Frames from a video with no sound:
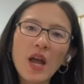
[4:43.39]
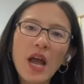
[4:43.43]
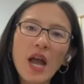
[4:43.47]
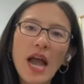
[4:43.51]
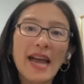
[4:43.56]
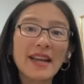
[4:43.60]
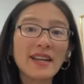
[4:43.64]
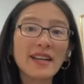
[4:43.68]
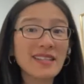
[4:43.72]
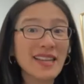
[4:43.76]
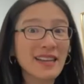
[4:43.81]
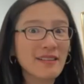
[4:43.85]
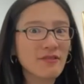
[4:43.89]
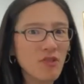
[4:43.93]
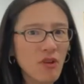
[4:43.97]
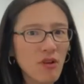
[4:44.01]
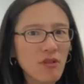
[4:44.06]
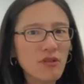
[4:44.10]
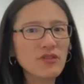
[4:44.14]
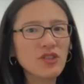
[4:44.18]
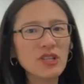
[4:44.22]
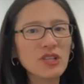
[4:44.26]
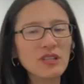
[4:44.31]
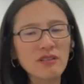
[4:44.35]
At a
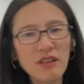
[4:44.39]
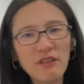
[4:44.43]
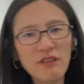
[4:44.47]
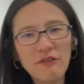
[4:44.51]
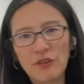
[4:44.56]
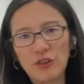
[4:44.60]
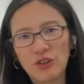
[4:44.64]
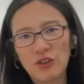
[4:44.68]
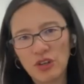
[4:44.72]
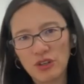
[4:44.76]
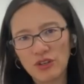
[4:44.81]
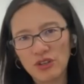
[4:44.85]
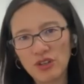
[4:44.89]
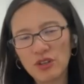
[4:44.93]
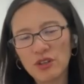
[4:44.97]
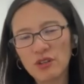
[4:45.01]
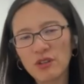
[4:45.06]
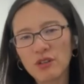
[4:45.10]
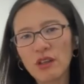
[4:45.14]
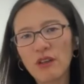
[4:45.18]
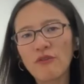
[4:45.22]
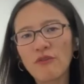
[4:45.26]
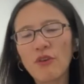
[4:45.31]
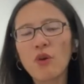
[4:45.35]
technology and infrastructure
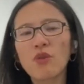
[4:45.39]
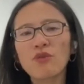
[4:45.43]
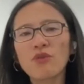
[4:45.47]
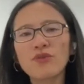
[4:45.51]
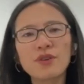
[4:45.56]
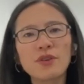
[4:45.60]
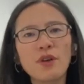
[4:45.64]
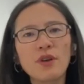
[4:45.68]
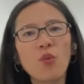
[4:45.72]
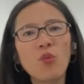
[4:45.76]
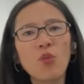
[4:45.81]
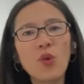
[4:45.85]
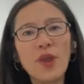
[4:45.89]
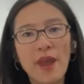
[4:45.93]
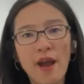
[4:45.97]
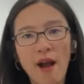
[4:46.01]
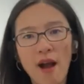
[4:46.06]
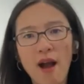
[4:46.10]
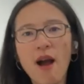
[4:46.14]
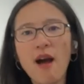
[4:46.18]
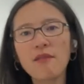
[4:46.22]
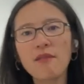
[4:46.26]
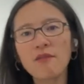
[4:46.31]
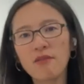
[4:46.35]
level, we
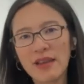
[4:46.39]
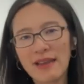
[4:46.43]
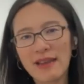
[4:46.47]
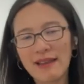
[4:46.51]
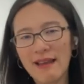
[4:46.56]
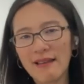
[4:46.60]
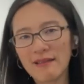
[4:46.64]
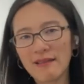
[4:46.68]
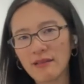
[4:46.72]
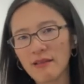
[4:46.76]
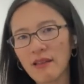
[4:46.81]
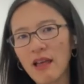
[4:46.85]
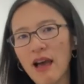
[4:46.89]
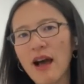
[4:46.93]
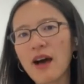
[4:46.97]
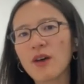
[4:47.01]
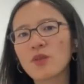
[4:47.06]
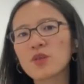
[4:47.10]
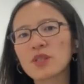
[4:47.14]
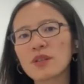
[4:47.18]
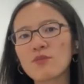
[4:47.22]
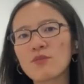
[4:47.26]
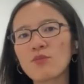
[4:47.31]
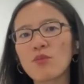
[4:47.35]
are looking at
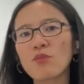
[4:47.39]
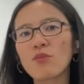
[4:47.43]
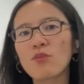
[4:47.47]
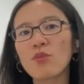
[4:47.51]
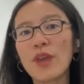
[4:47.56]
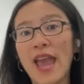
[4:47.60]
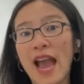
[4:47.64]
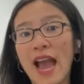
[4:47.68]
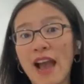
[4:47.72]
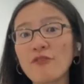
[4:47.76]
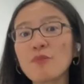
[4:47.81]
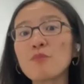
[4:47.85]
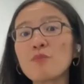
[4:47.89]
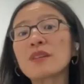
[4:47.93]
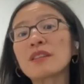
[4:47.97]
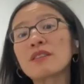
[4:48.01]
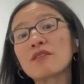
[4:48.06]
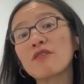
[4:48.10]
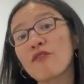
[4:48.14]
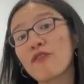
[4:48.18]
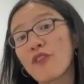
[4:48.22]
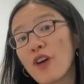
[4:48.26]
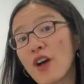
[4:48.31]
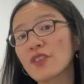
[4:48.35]
clouds, and we haven't been
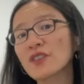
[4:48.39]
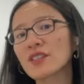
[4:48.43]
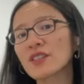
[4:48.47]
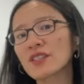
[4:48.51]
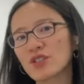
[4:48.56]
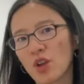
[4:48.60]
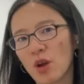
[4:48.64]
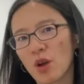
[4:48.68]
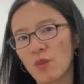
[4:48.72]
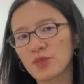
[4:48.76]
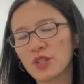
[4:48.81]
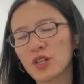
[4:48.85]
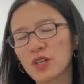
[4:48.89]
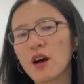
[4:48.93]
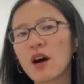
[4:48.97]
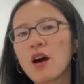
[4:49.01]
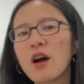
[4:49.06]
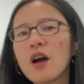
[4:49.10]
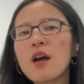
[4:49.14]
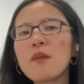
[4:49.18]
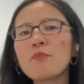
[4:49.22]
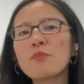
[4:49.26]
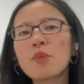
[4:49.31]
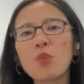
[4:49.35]
the first adopter,
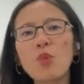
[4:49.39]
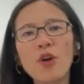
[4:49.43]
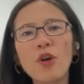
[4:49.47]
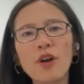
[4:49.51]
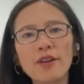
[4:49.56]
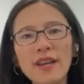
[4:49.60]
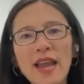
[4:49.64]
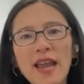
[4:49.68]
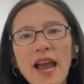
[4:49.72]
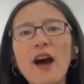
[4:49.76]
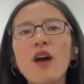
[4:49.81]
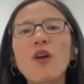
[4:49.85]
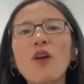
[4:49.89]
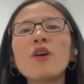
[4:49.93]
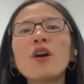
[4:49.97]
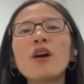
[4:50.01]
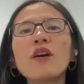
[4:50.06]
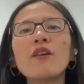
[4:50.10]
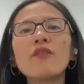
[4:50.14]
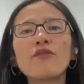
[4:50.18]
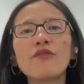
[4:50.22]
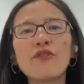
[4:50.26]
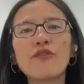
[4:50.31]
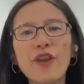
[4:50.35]
but we're now
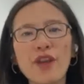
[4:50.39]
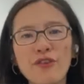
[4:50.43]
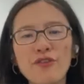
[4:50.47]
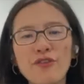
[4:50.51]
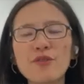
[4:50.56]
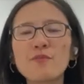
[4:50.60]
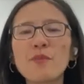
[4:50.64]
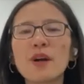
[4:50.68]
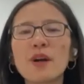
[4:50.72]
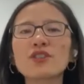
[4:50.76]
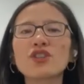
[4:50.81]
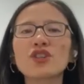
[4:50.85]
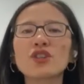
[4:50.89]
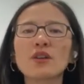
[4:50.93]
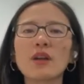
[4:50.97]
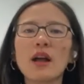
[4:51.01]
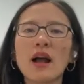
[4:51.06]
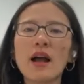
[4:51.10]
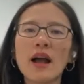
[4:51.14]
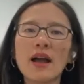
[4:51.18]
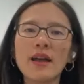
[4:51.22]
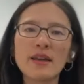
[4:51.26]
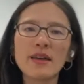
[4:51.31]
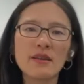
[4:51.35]
very much
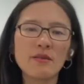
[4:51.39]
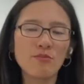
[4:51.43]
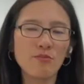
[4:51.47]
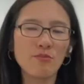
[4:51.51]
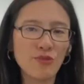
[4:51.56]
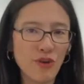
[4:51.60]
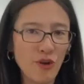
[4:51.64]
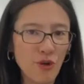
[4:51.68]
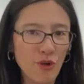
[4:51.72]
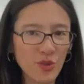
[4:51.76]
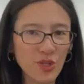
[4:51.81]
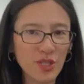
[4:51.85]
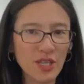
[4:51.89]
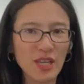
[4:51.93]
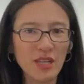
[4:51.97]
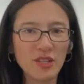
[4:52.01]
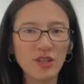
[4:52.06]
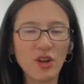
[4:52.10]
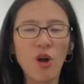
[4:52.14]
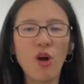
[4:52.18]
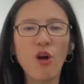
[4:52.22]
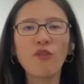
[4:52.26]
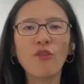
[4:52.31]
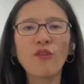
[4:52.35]
a process
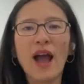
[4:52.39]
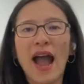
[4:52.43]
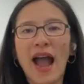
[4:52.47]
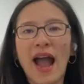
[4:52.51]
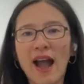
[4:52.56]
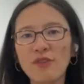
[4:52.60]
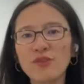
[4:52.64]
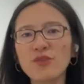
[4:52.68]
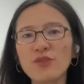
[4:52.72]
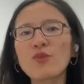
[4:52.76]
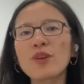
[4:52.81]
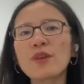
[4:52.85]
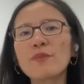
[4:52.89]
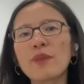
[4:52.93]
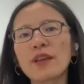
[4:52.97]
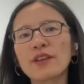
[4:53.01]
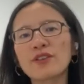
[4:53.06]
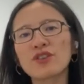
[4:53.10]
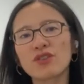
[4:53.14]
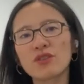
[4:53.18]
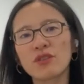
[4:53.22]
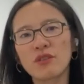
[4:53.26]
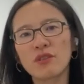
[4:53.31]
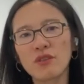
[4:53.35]
of how do we make
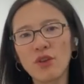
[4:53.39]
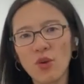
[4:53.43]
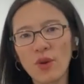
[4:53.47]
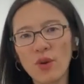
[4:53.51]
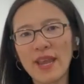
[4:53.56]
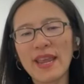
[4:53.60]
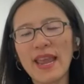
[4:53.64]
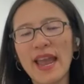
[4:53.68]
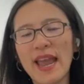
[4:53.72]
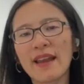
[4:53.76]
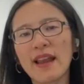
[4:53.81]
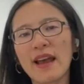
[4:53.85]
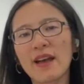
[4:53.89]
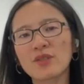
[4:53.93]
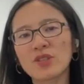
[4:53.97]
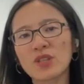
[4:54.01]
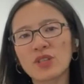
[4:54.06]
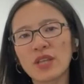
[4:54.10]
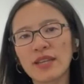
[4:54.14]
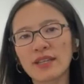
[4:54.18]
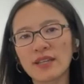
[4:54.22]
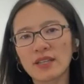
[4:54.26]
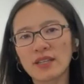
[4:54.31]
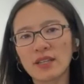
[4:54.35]
sure looking at our
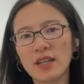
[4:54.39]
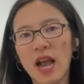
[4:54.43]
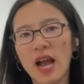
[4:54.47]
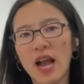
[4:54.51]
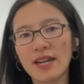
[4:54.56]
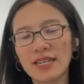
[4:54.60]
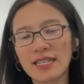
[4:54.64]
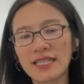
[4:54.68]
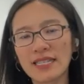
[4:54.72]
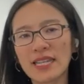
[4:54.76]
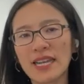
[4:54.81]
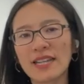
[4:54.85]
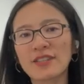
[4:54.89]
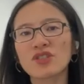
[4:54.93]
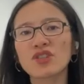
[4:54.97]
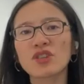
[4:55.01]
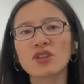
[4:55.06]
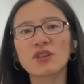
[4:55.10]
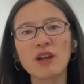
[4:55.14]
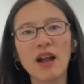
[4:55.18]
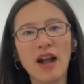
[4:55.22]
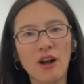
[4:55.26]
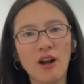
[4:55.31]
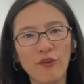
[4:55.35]
standard
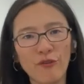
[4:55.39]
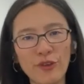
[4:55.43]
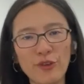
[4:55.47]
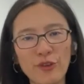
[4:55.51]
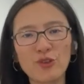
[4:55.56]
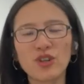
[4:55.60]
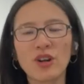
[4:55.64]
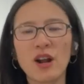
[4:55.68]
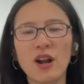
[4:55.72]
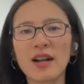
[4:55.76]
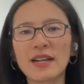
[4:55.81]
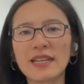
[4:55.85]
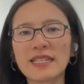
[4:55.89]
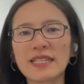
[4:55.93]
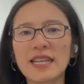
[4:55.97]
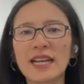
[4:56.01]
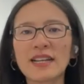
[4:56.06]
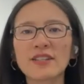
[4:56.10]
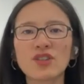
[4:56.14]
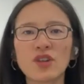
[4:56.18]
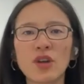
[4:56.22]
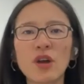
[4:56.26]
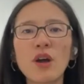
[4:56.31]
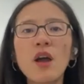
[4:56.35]
architecture, our future
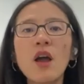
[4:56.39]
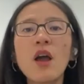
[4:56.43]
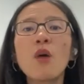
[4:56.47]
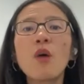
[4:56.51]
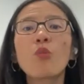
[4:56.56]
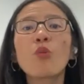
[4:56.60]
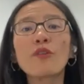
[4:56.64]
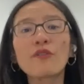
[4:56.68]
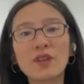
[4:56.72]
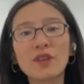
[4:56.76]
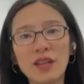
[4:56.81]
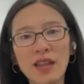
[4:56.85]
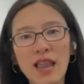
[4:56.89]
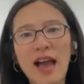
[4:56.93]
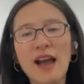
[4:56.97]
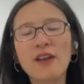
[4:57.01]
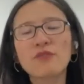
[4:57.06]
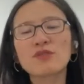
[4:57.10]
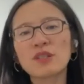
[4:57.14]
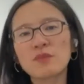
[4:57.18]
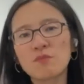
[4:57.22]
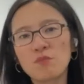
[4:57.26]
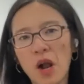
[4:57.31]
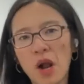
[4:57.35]
architecture with
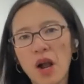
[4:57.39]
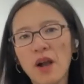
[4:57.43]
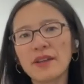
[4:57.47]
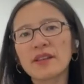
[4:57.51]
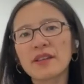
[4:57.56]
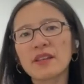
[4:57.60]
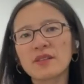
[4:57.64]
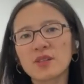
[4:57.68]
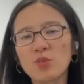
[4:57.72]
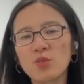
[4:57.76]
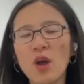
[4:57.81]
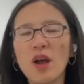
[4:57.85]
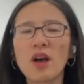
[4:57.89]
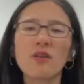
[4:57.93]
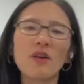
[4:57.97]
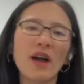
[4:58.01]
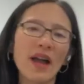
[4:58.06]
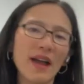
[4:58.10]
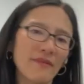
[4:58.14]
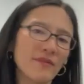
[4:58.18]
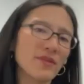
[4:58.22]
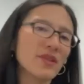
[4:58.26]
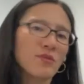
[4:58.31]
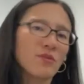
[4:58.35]
cloud in mind as well.
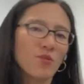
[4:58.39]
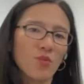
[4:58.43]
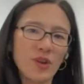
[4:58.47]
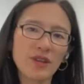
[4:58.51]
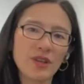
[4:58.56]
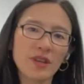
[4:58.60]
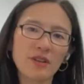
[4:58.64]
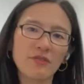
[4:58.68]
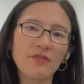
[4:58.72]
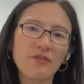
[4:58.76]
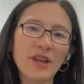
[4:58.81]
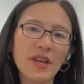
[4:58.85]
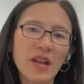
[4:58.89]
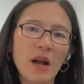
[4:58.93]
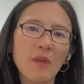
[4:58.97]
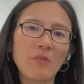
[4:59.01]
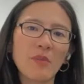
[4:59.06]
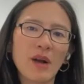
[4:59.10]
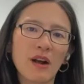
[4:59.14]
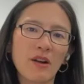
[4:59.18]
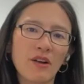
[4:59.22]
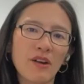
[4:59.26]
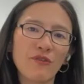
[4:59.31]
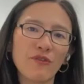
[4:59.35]
And we're gearing up
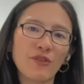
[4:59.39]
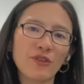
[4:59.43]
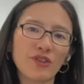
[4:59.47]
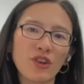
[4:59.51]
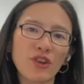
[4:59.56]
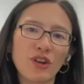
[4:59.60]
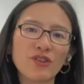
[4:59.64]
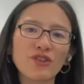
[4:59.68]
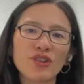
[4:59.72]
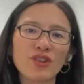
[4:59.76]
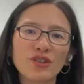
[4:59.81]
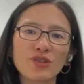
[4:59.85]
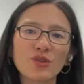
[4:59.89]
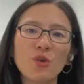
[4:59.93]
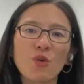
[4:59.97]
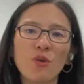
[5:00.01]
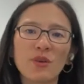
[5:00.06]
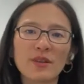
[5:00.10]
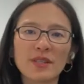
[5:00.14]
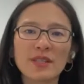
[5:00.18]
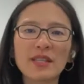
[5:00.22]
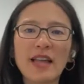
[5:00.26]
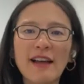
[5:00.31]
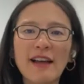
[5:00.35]
our infrastructure
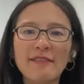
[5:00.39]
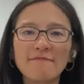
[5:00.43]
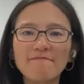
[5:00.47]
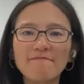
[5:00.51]
towards that.